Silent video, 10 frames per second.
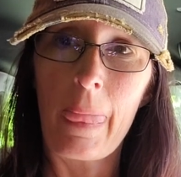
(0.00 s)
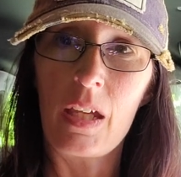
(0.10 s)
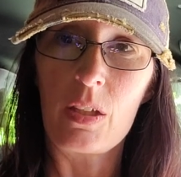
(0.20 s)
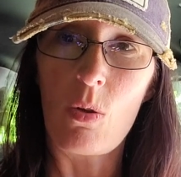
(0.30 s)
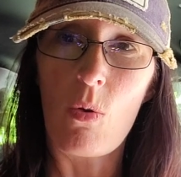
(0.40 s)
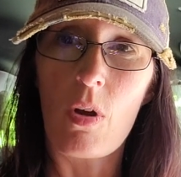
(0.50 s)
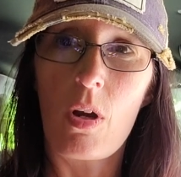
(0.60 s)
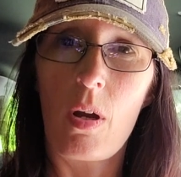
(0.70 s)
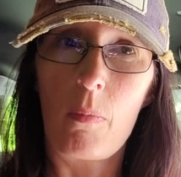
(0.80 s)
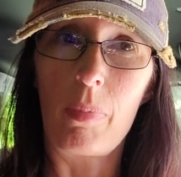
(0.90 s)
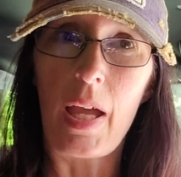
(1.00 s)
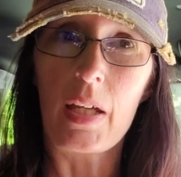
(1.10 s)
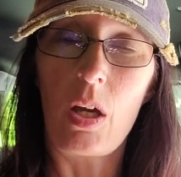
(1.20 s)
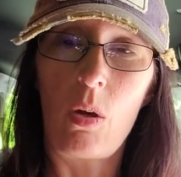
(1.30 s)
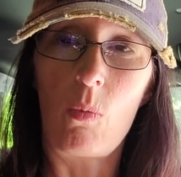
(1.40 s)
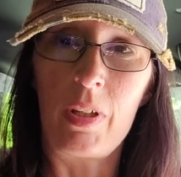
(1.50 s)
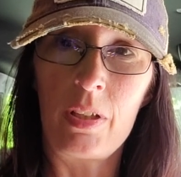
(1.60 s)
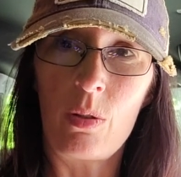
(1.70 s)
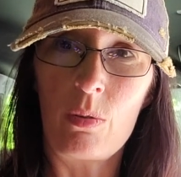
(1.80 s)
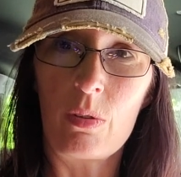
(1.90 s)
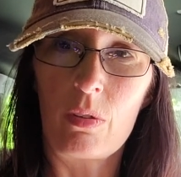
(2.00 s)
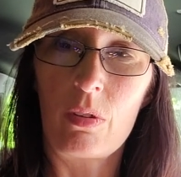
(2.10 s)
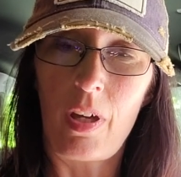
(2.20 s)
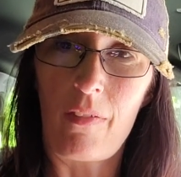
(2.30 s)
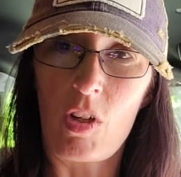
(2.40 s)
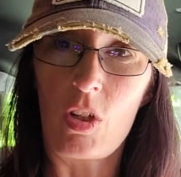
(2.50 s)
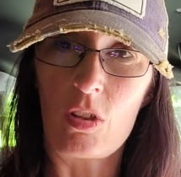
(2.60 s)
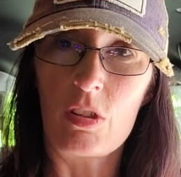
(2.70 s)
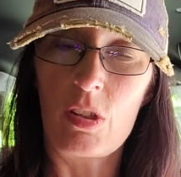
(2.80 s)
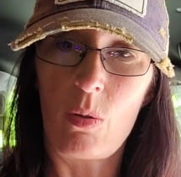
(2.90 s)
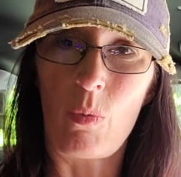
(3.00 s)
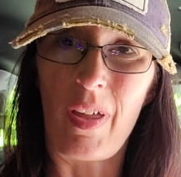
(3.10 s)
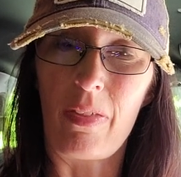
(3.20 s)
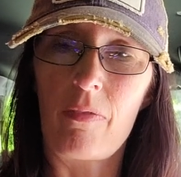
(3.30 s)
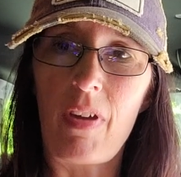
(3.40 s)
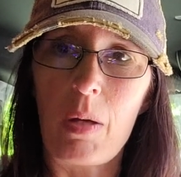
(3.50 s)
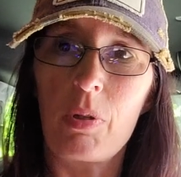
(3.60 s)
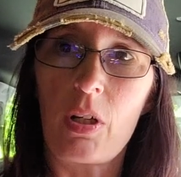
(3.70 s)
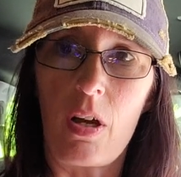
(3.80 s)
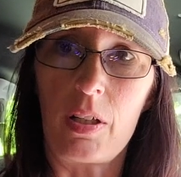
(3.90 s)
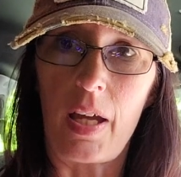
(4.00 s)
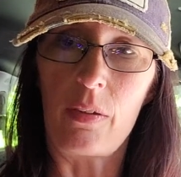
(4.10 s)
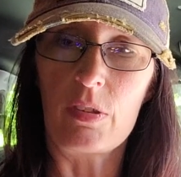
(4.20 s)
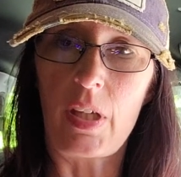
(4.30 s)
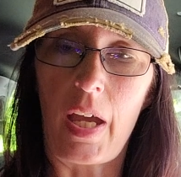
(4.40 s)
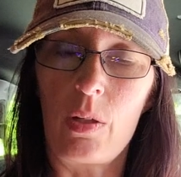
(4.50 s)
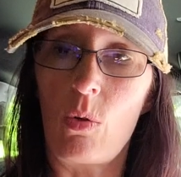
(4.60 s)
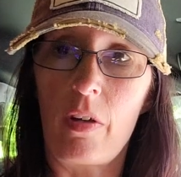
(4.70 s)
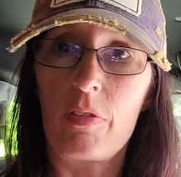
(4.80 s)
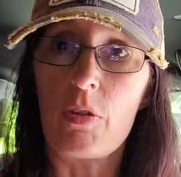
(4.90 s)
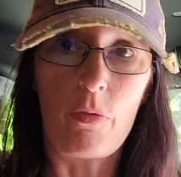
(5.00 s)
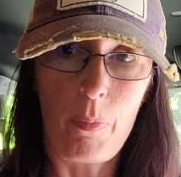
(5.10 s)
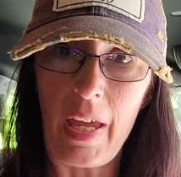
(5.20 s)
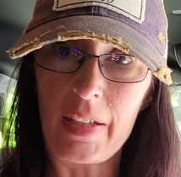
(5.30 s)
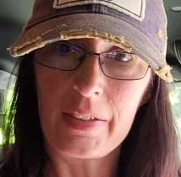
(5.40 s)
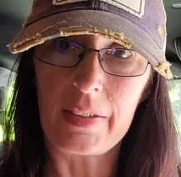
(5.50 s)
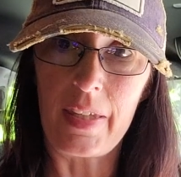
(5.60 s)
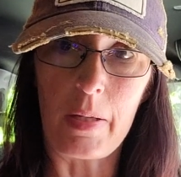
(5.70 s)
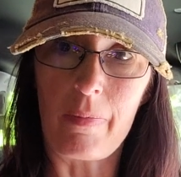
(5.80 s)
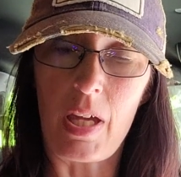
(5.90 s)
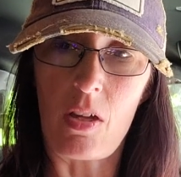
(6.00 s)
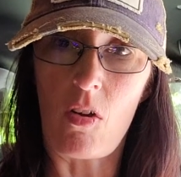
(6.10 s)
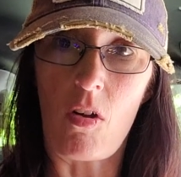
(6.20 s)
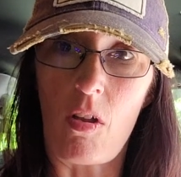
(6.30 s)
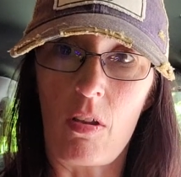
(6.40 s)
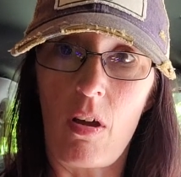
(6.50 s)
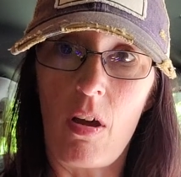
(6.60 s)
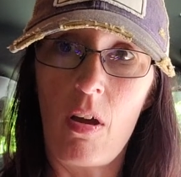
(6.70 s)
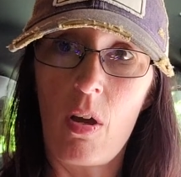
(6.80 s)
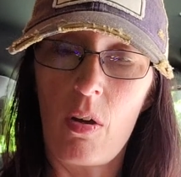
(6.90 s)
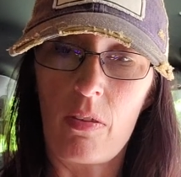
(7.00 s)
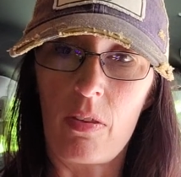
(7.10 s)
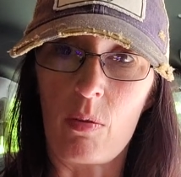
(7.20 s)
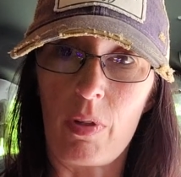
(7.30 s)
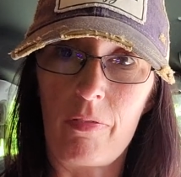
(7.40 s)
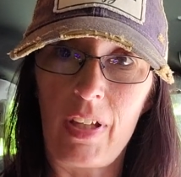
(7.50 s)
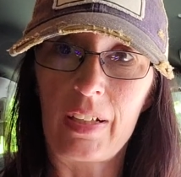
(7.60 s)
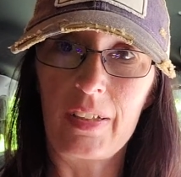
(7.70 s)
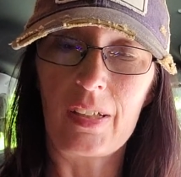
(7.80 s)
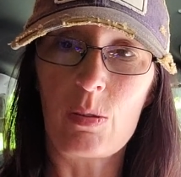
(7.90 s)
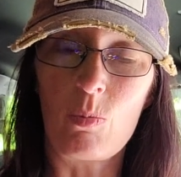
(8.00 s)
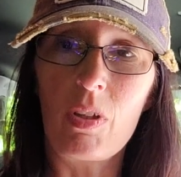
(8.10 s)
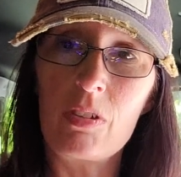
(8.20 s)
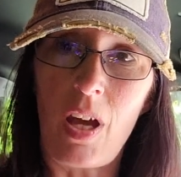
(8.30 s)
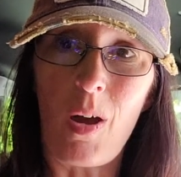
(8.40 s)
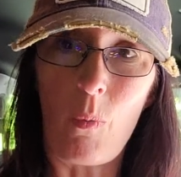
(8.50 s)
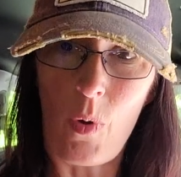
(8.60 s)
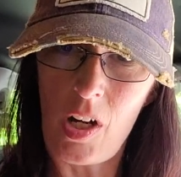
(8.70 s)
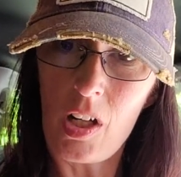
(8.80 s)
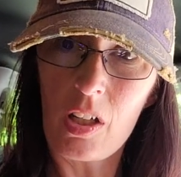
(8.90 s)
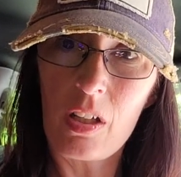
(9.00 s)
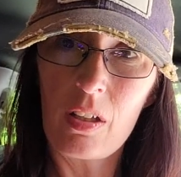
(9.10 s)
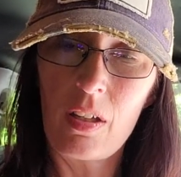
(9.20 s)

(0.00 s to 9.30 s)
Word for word: your blackout window covers with fabric on either side, or if you've painted them at all, the Reflectix will not work